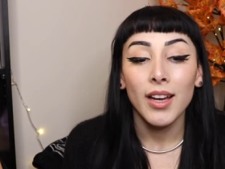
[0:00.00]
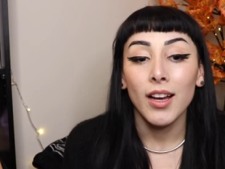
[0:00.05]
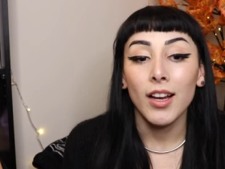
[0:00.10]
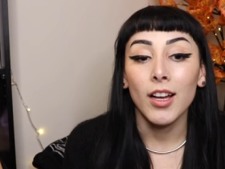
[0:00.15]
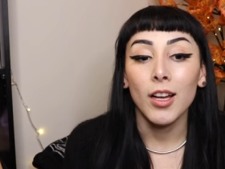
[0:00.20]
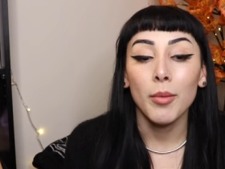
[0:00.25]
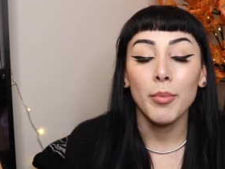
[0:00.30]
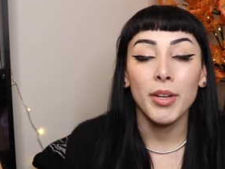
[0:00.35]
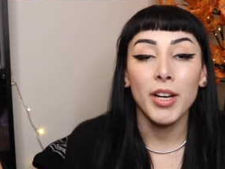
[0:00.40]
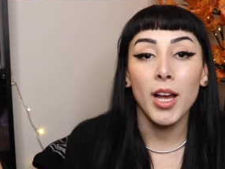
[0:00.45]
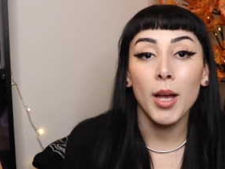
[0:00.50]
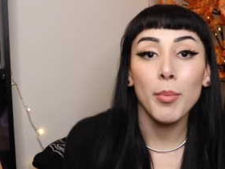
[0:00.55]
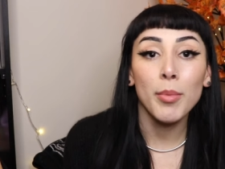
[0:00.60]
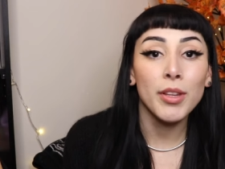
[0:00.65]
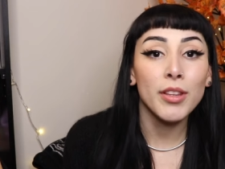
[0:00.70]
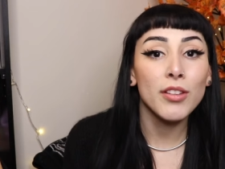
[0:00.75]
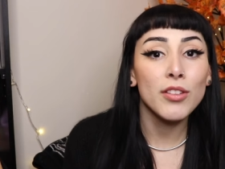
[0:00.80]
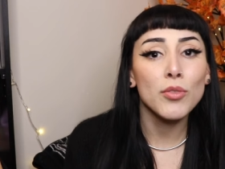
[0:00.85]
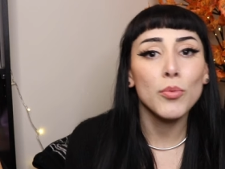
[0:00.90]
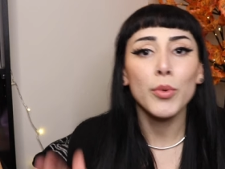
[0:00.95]
Um, and I'm
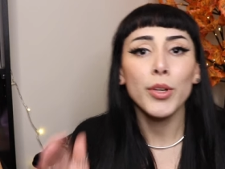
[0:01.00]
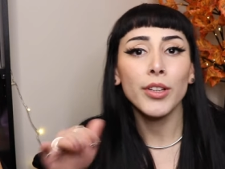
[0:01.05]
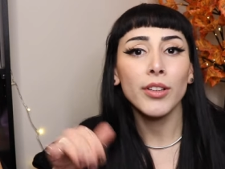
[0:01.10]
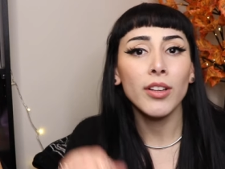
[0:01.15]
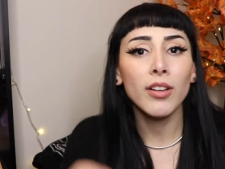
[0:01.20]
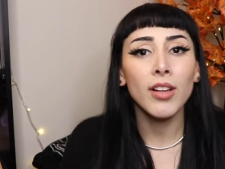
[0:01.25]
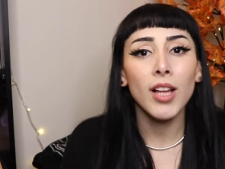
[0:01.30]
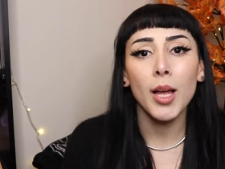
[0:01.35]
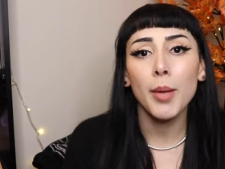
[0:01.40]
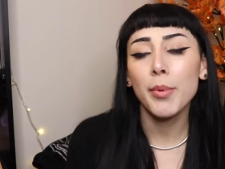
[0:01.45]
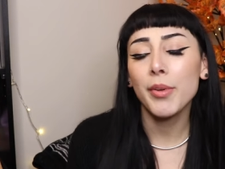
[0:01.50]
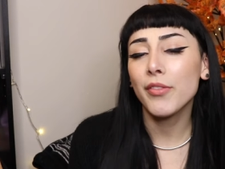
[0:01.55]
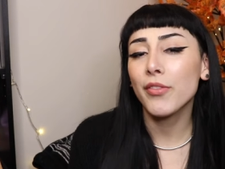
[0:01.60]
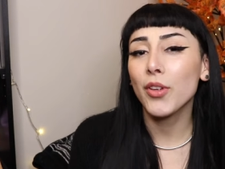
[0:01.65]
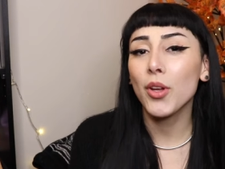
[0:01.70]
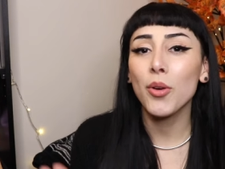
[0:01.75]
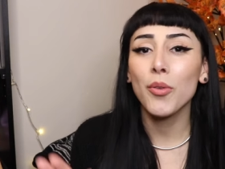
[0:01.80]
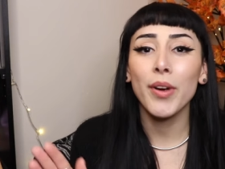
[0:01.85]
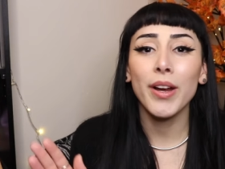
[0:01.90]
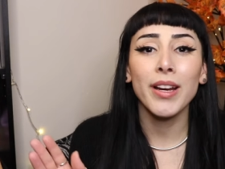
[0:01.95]
in this weird little ebb and
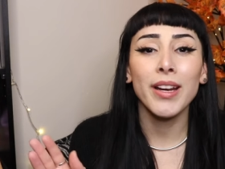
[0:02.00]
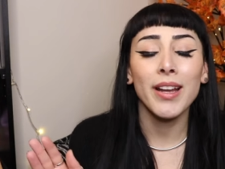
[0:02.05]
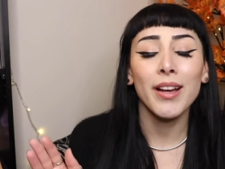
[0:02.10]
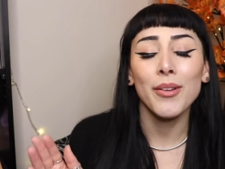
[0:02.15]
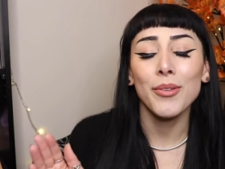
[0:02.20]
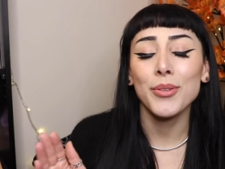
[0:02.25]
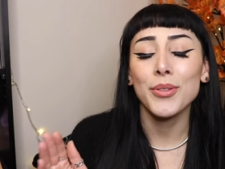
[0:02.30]
flow right now.